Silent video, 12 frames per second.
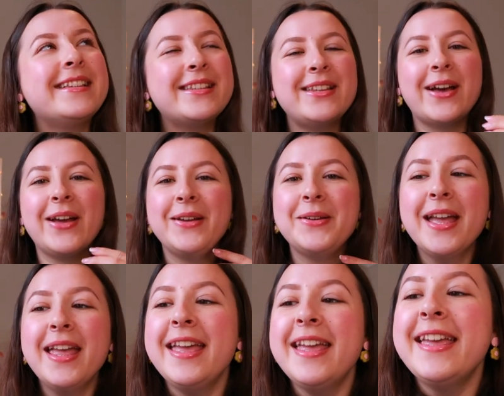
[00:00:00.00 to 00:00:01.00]
So
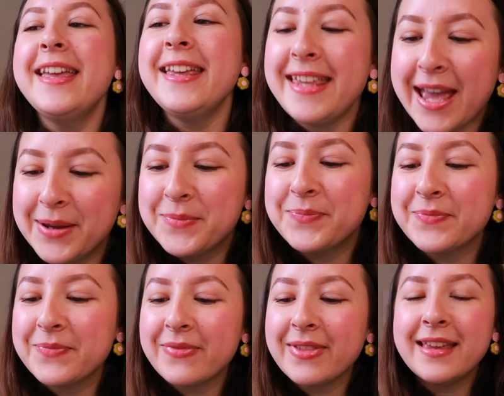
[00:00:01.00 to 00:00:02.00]
yeah,
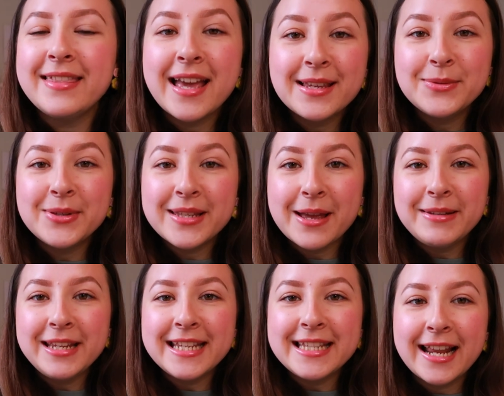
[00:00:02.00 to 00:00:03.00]
that's what's
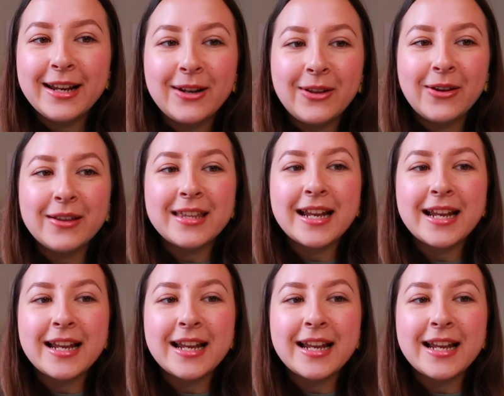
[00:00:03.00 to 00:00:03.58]
happening at 10 o'clock.